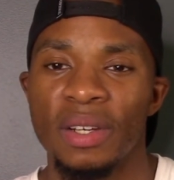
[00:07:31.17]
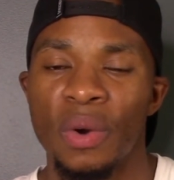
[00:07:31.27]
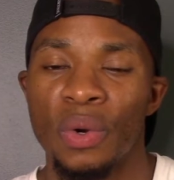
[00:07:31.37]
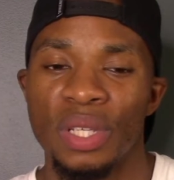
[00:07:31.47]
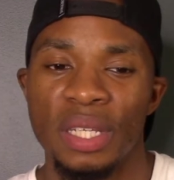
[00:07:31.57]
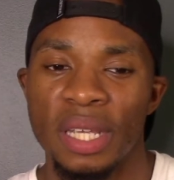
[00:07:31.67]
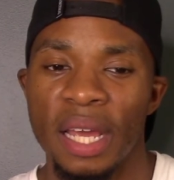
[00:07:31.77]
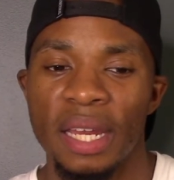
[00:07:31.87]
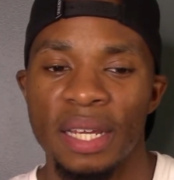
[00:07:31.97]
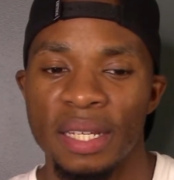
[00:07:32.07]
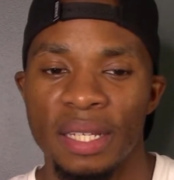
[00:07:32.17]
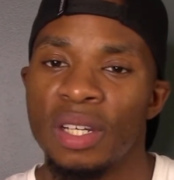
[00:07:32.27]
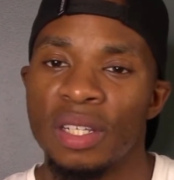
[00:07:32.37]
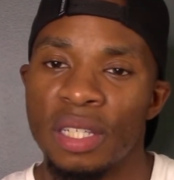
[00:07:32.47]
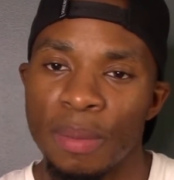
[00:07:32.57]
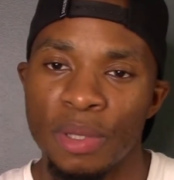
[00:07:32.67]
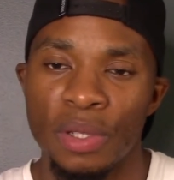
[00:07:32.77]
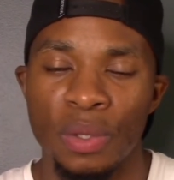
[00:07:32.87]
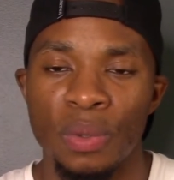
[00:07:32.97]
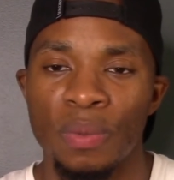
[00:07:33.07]
or to say it is
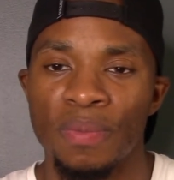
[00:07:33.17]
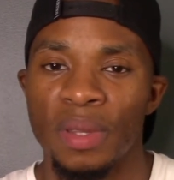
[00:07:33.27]
substitute